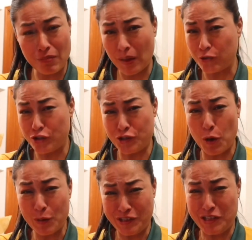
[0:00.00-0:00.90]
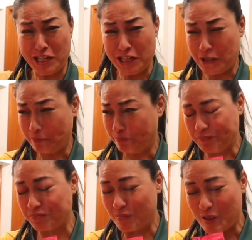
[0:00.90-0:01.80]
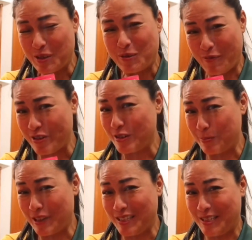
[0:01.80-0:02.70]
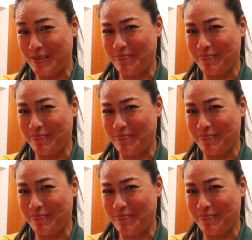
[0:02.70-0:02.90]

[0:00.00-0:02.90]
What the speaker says: It's so acidic and it's very spicy.